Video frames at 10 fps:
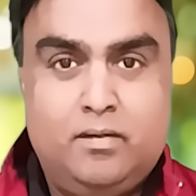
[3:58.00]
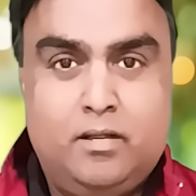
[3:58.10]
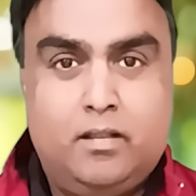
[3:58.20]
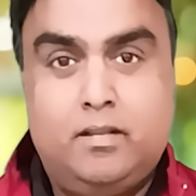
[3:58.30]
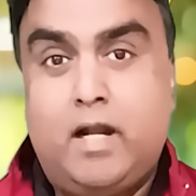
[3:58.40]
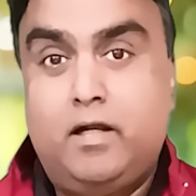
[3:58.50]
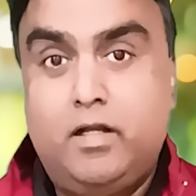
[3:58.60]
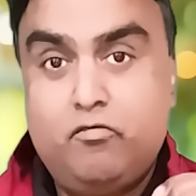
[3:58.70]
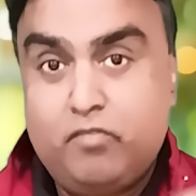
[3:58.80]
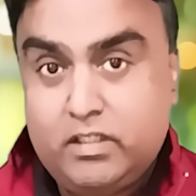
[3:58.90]
That
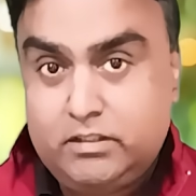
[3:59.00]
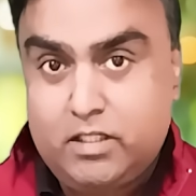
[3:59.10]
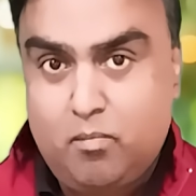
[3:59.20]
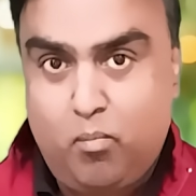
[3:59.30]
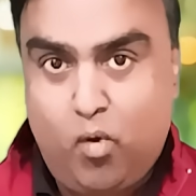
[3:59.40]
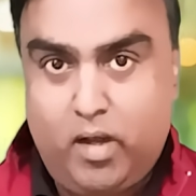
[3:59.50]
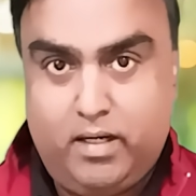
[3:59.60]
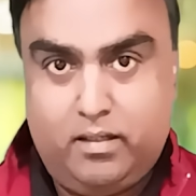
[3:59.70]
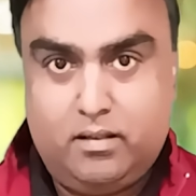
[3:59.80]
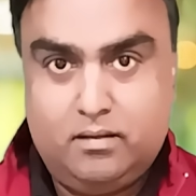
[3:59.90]
differential
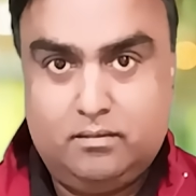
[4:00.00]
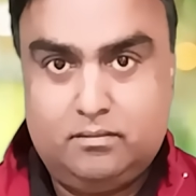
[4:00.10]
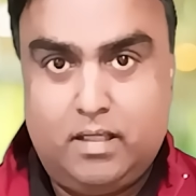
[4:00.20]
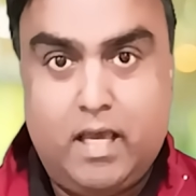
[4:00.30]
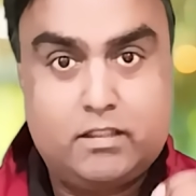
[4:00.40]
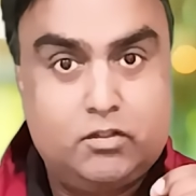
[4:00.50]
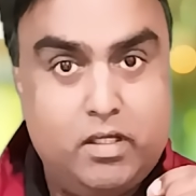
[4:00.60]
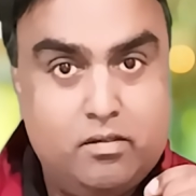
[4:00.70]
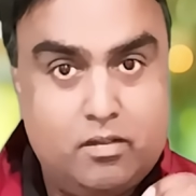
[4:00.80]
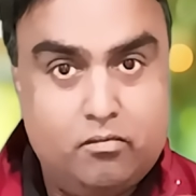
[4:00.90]
point
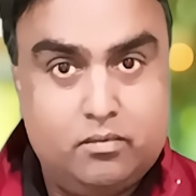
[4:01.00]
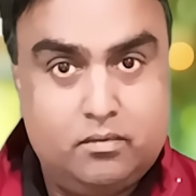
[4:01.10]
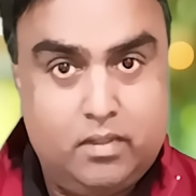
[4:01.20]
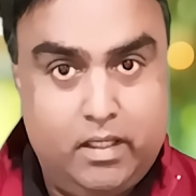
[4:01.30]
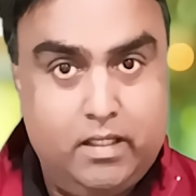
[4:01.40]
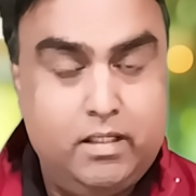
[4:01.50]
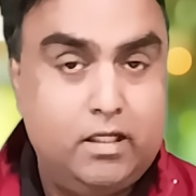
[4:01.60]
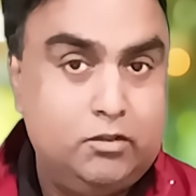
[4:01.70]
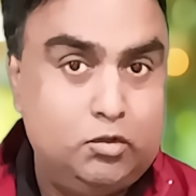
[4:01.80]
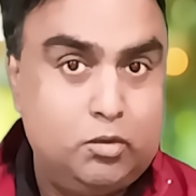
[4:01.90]
actually is a
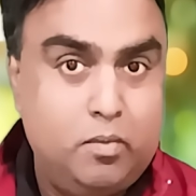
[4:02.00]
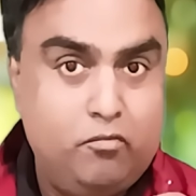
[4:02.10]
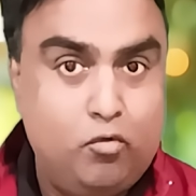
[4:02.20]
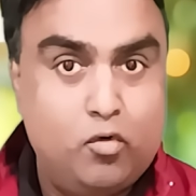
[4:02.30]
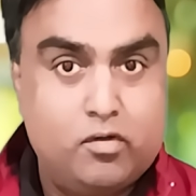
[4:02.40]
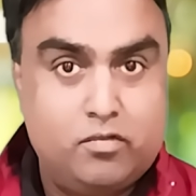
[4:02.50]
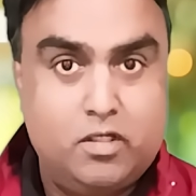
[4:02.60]
area you should be focusing